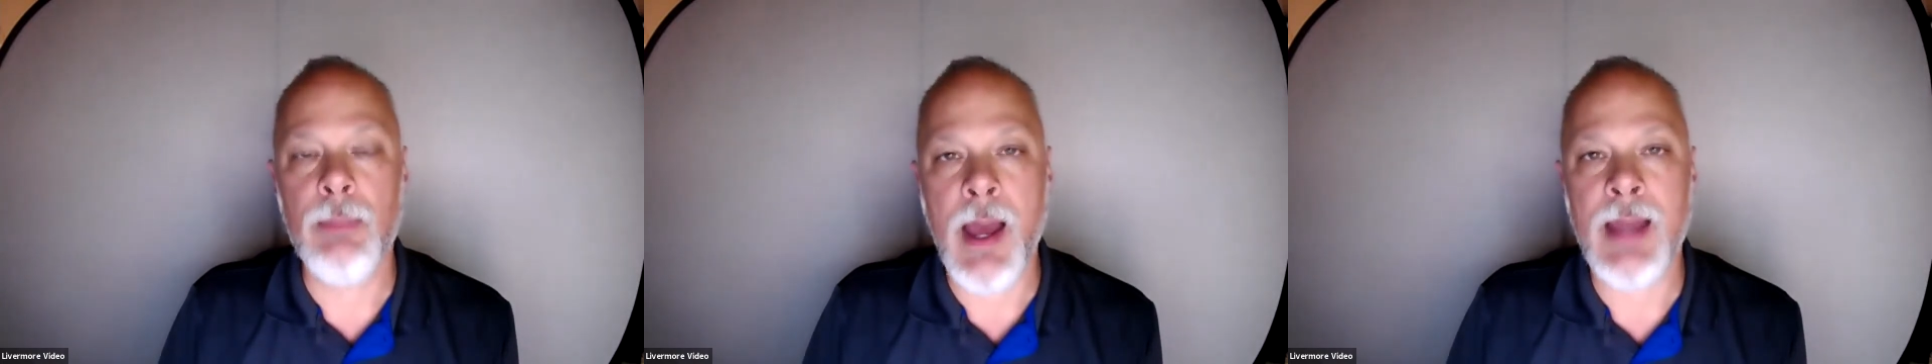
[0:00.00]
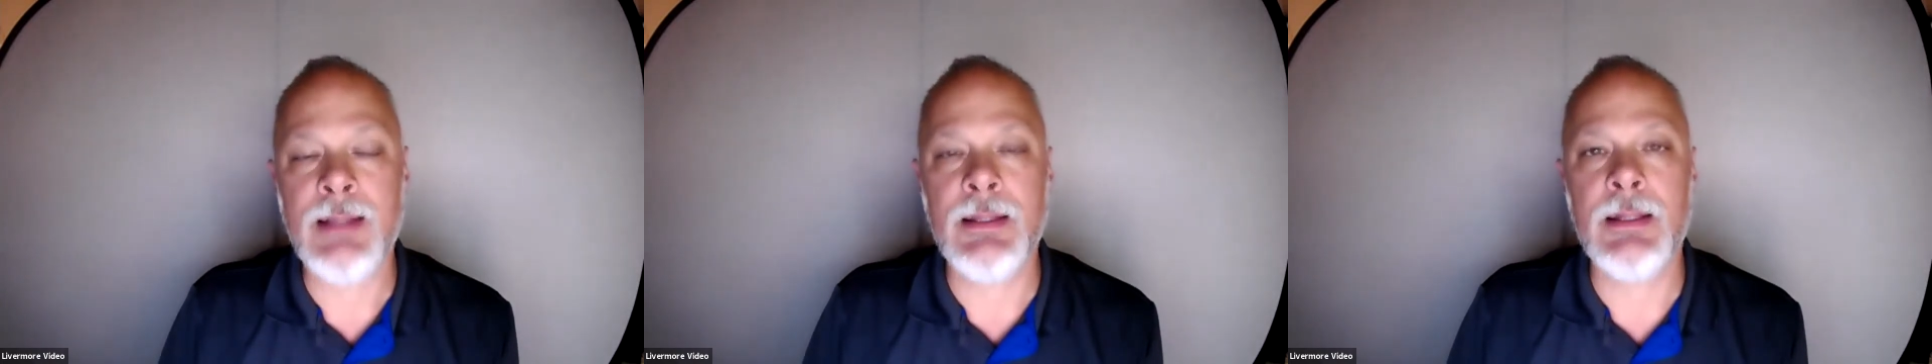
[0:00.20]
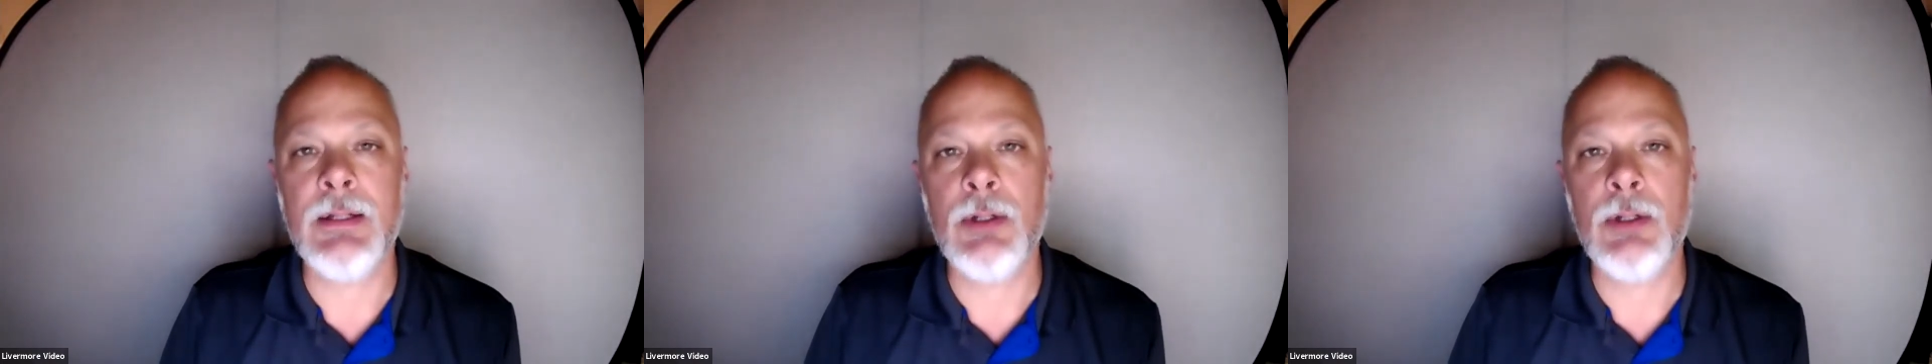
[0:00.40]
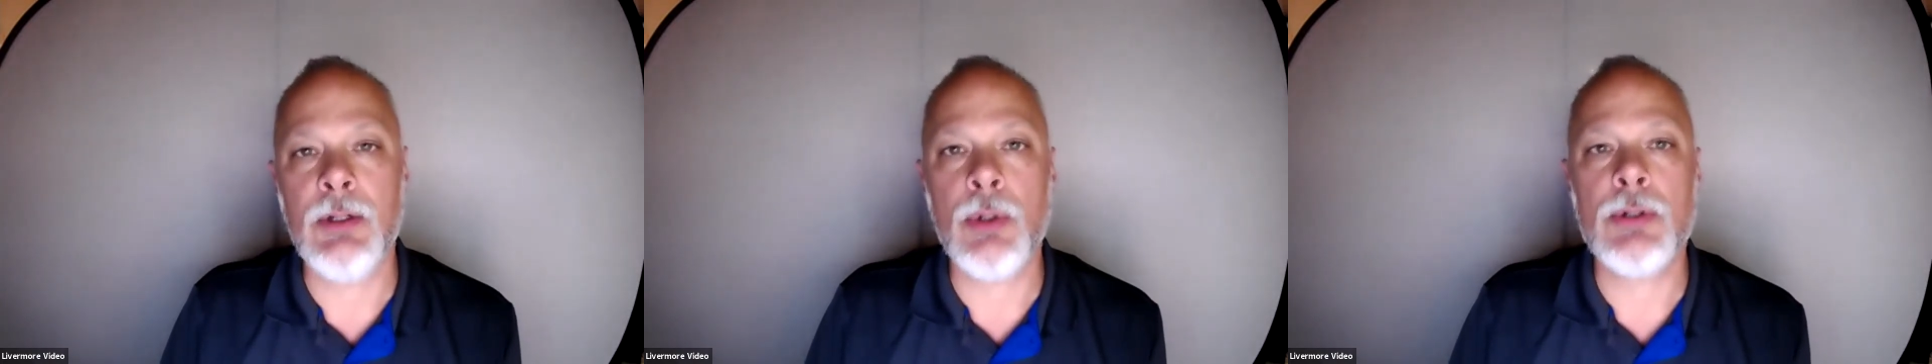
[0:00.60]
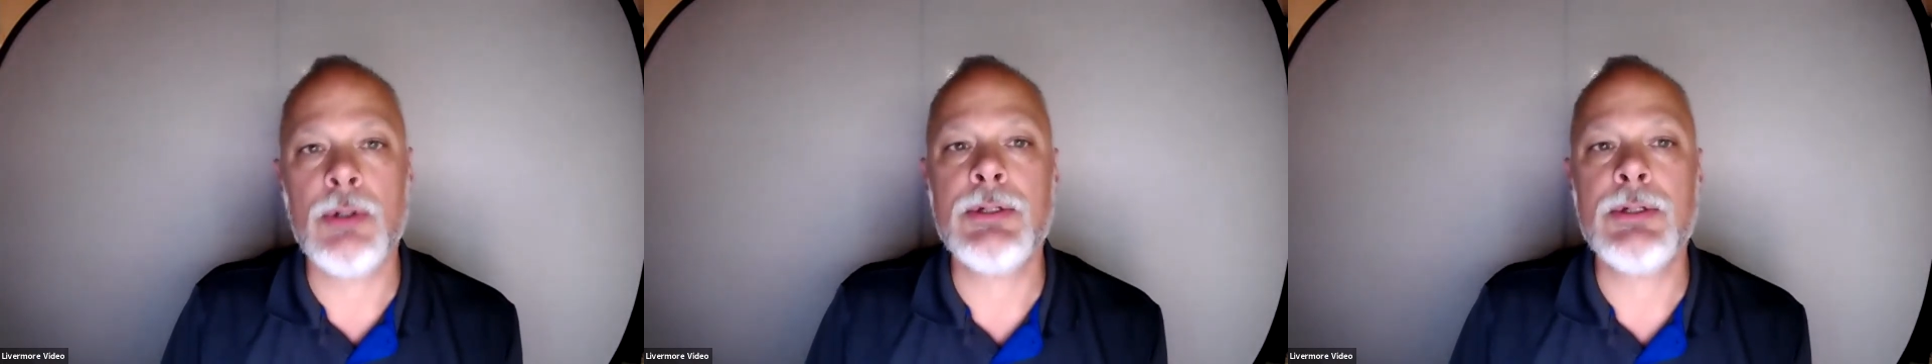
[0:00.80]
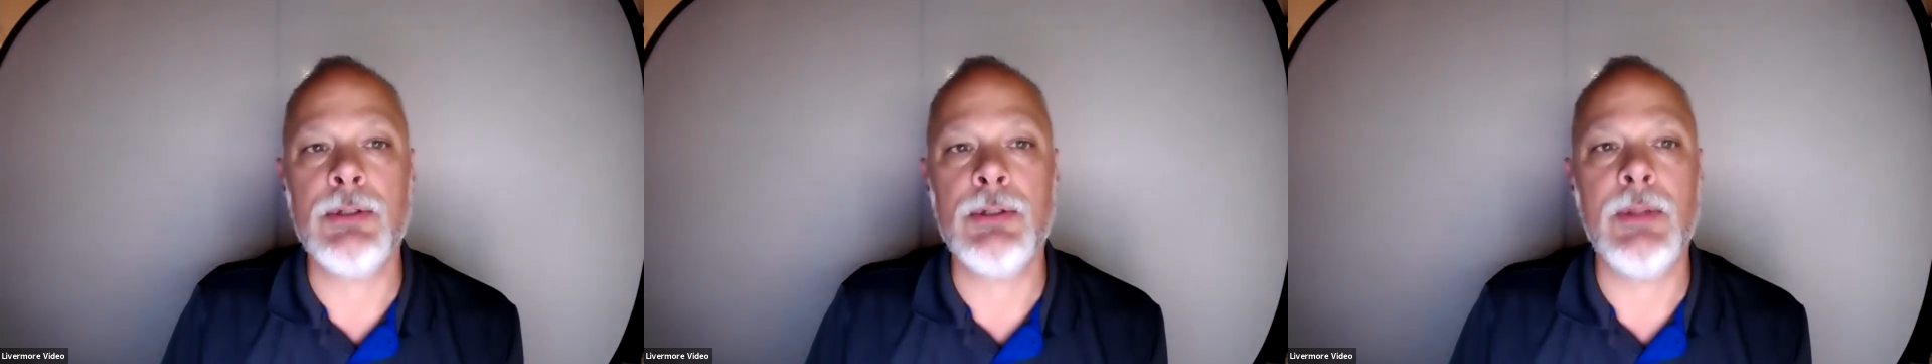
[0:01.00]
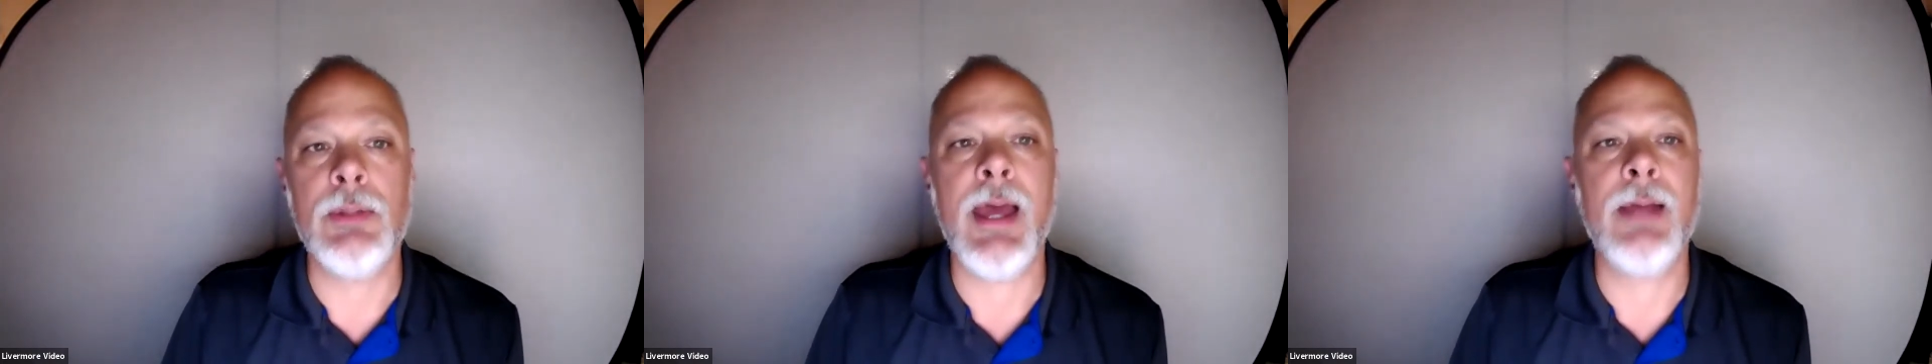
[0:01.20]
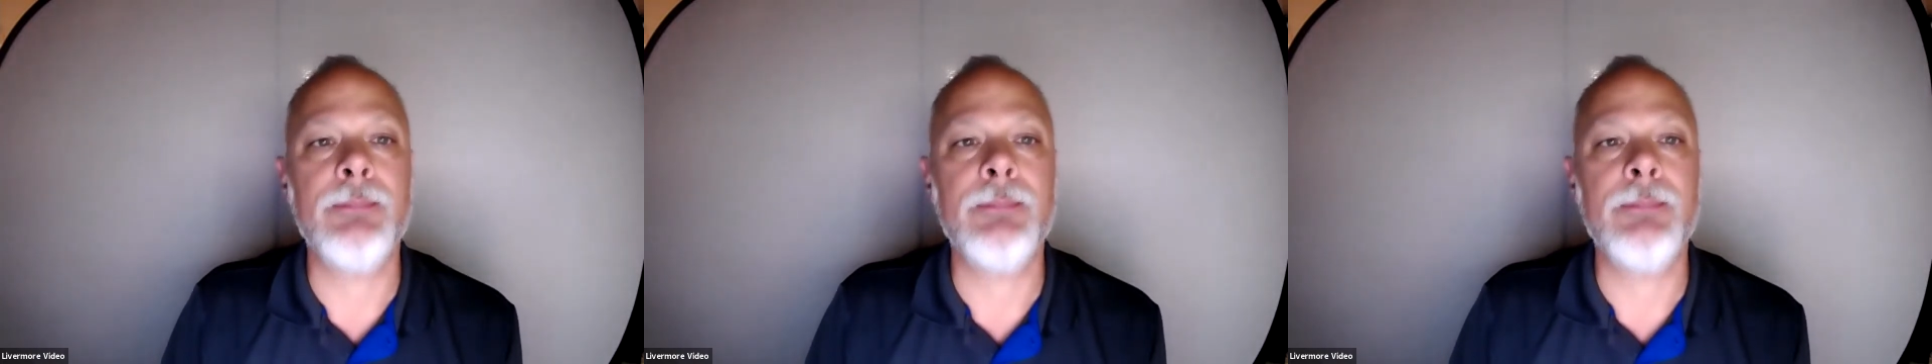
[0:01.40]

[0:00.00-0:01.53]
pilot in order to do that.